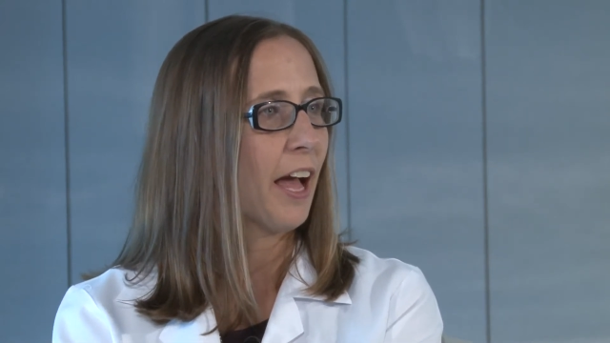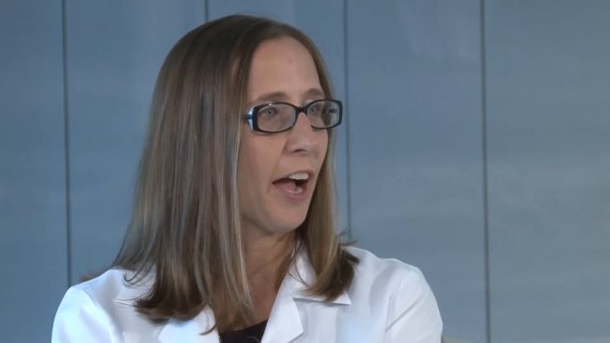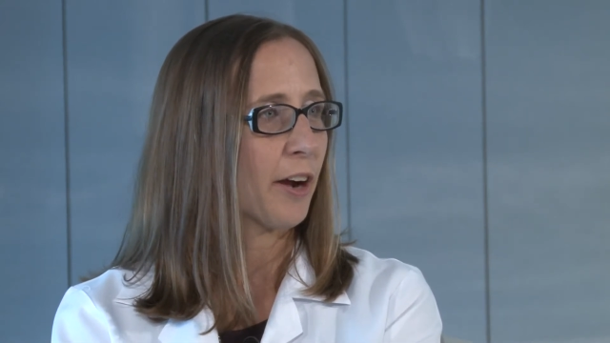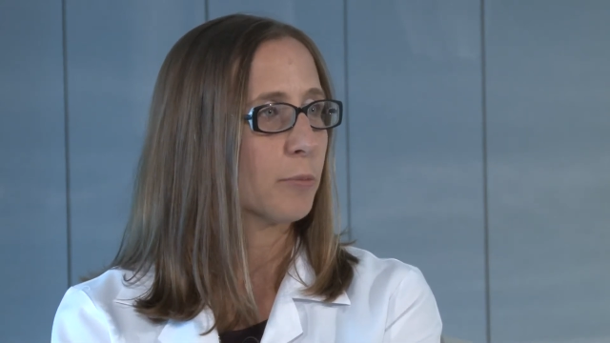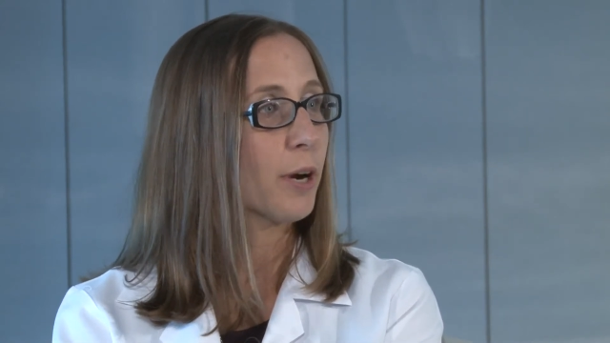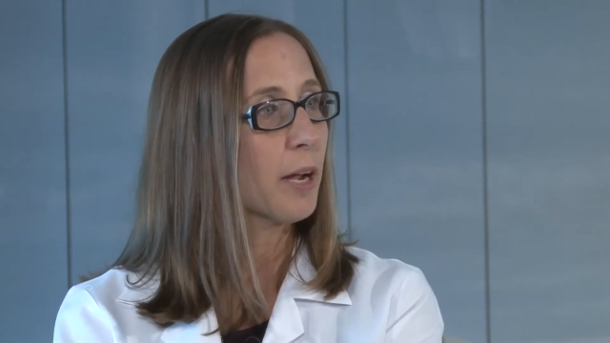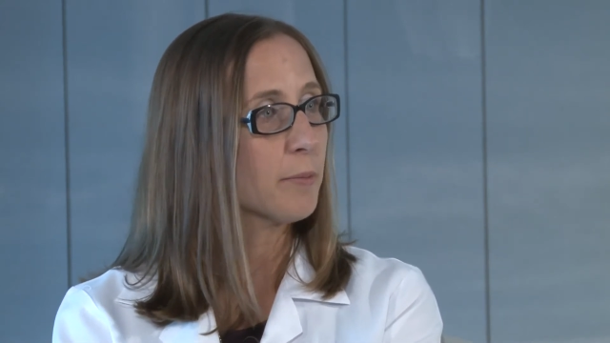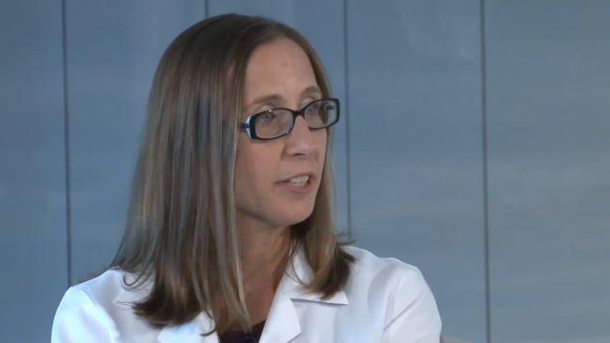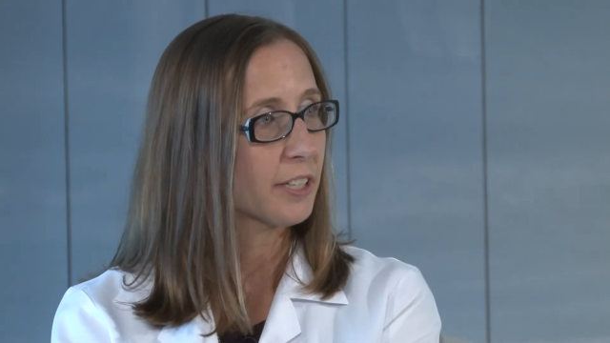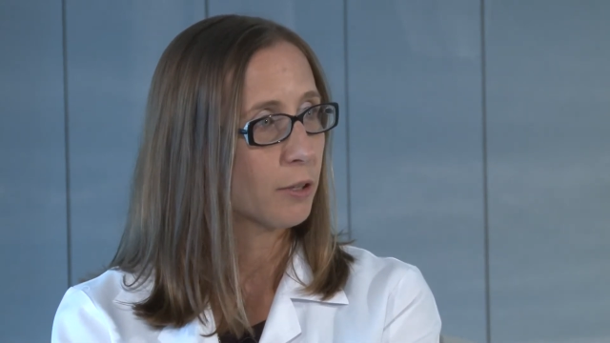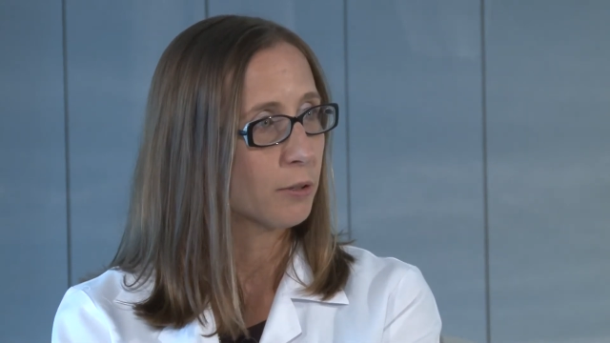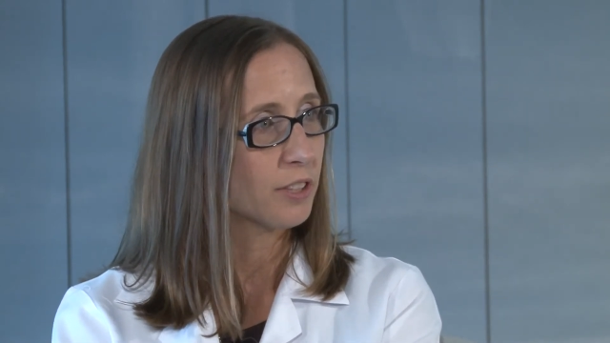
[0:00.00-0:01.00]
Our
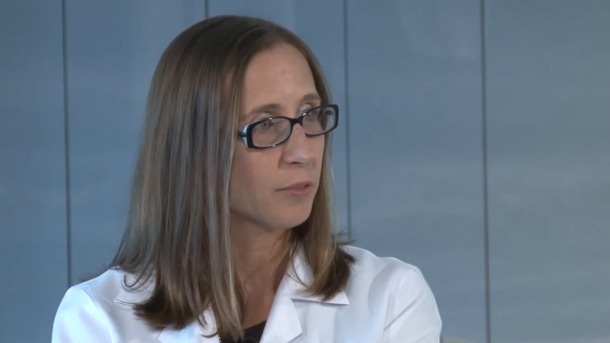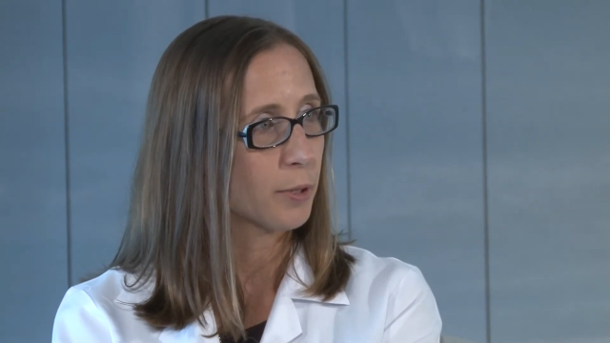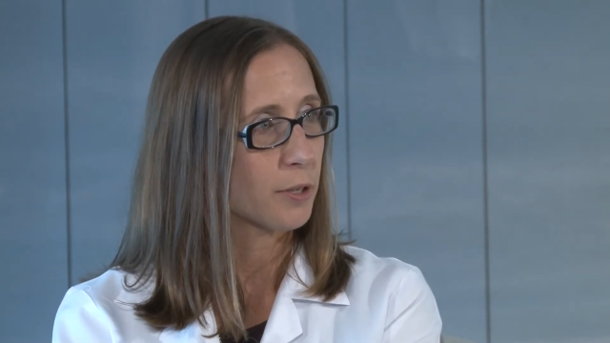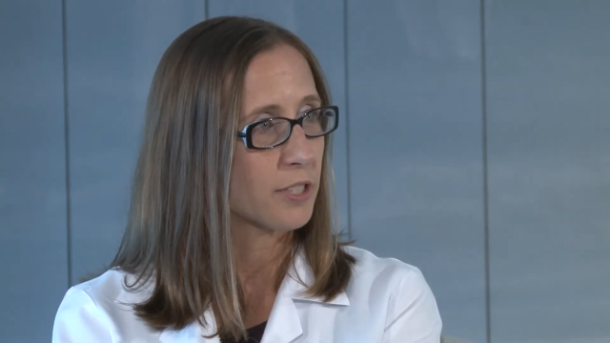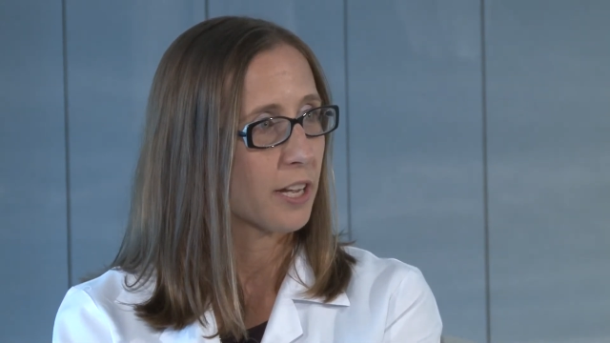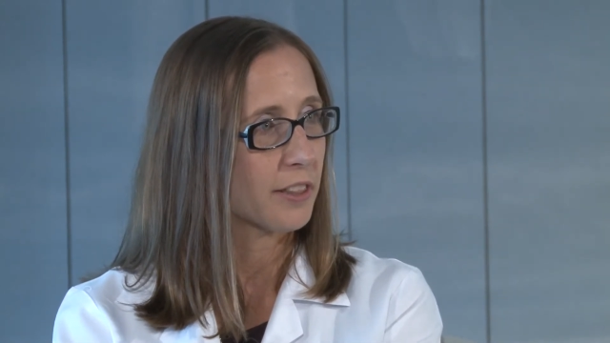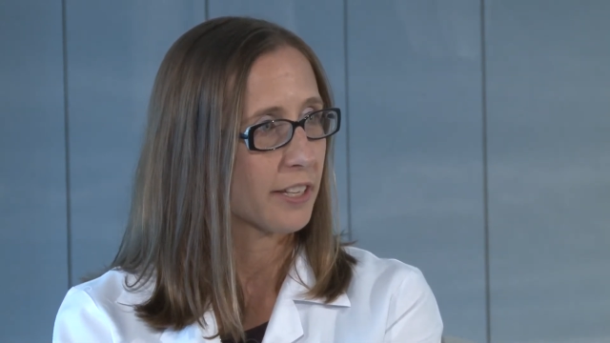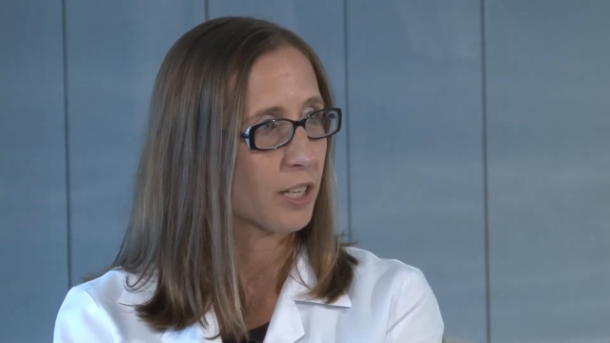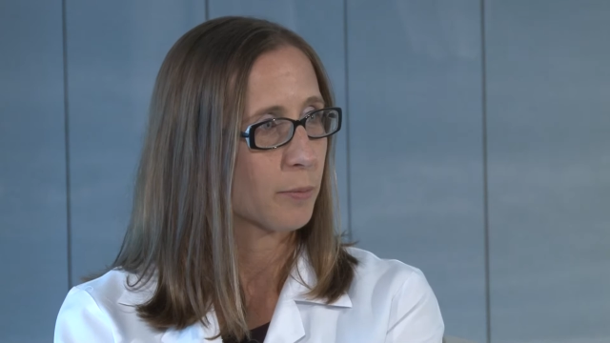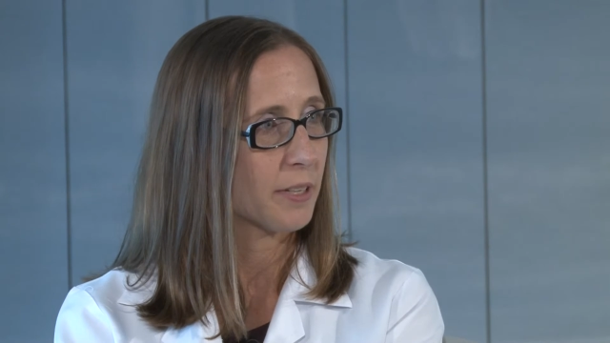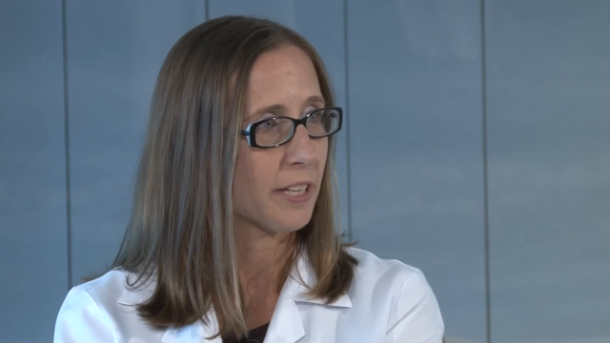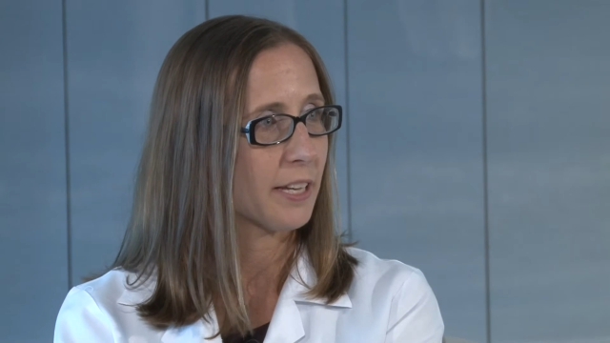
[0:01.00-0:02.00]
primary goal of proton
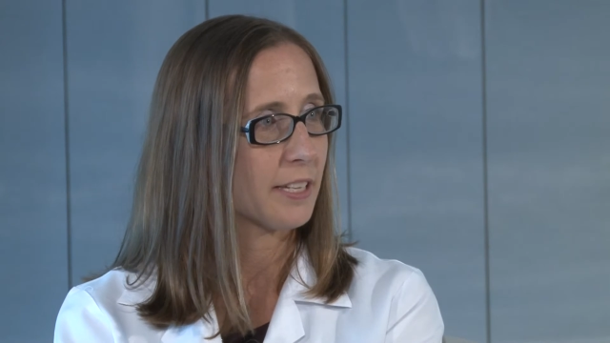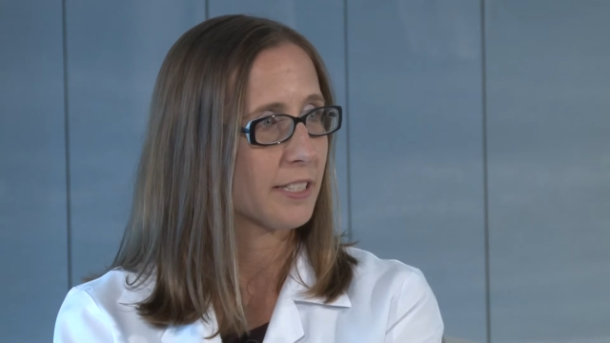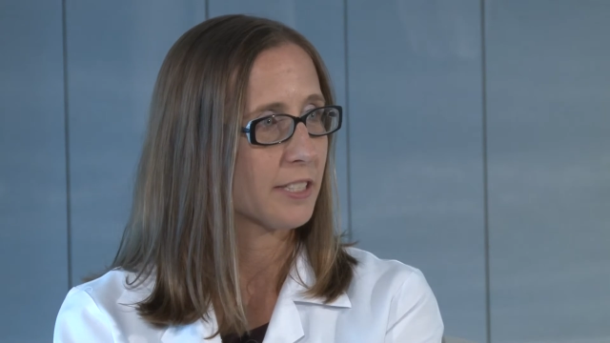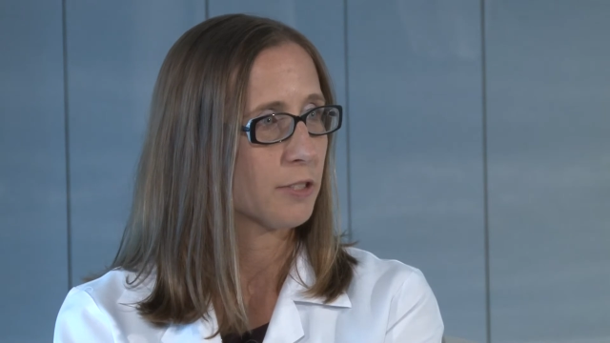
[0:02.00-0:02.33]
therapy is